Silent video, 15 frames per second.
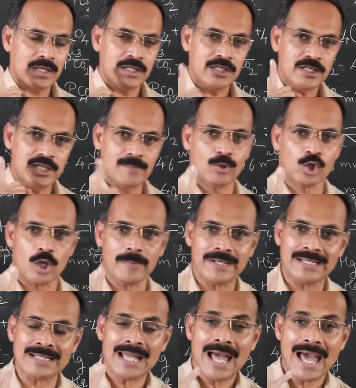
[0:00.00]

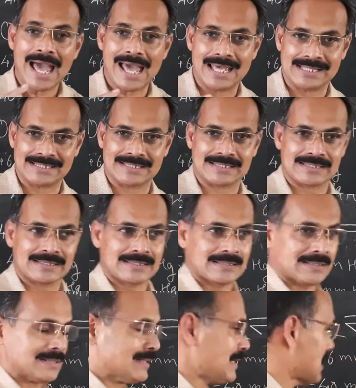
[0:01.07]
hemoglobin has
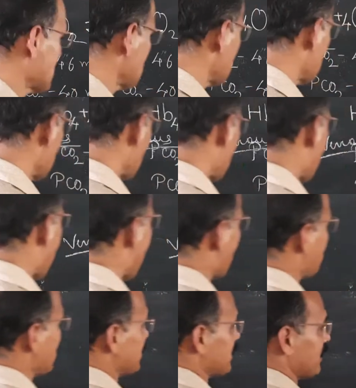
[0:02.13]

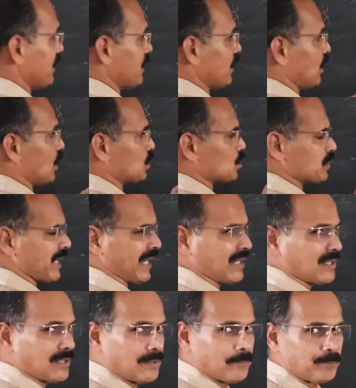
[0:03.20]
ability to
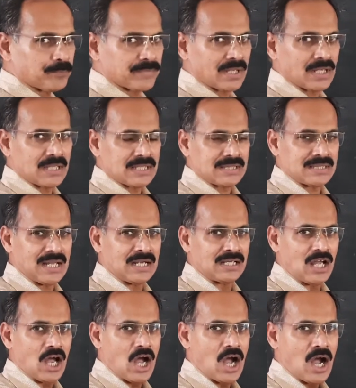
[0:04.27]
take that
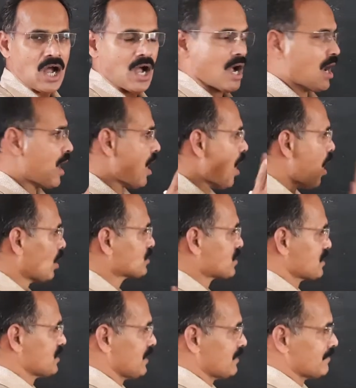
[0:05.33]

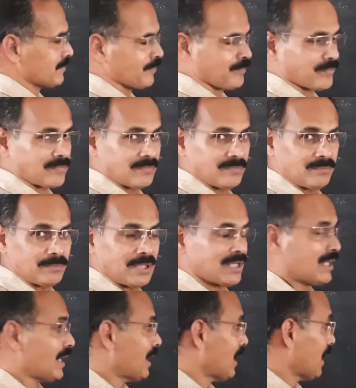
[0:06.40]
oxygen, but